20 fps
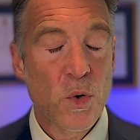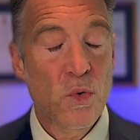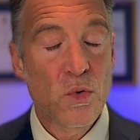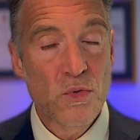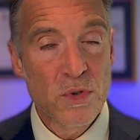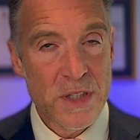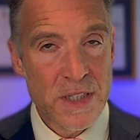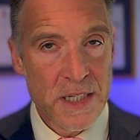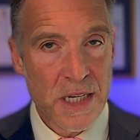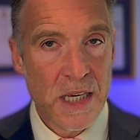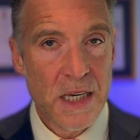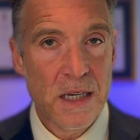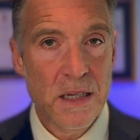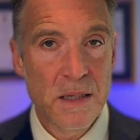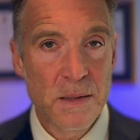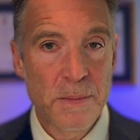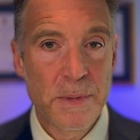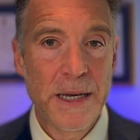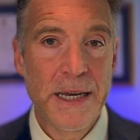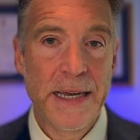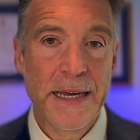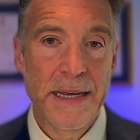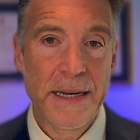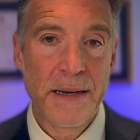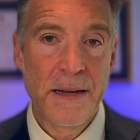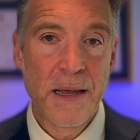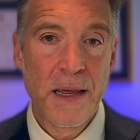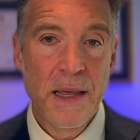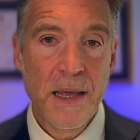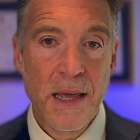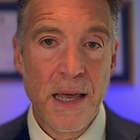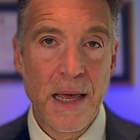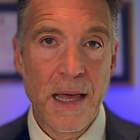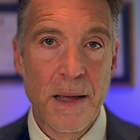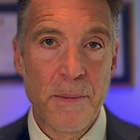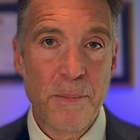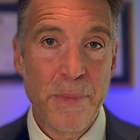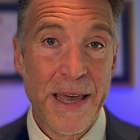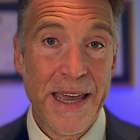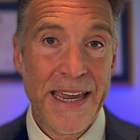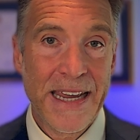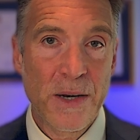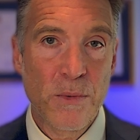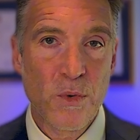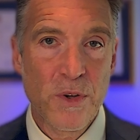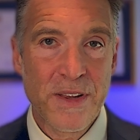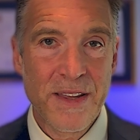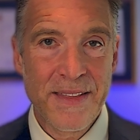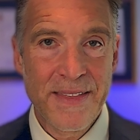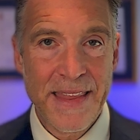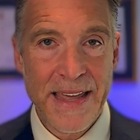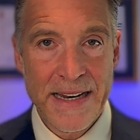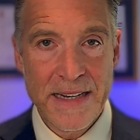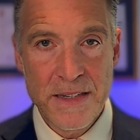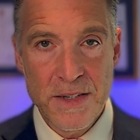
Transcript: or radicular pain, pain within that